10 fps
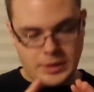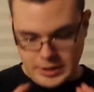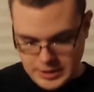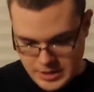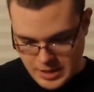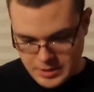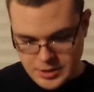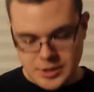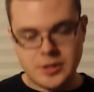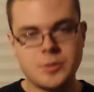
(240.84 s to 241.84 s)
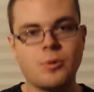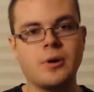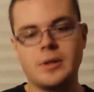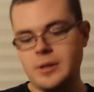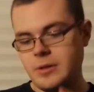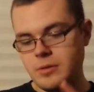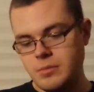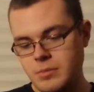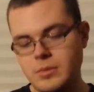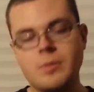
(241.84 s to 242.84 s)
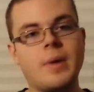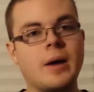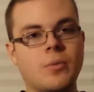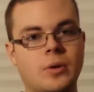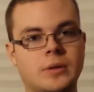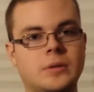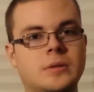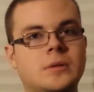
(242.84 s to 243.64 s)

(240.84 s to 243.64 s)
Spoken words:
like I said, this isn't spoiling anything. The main one,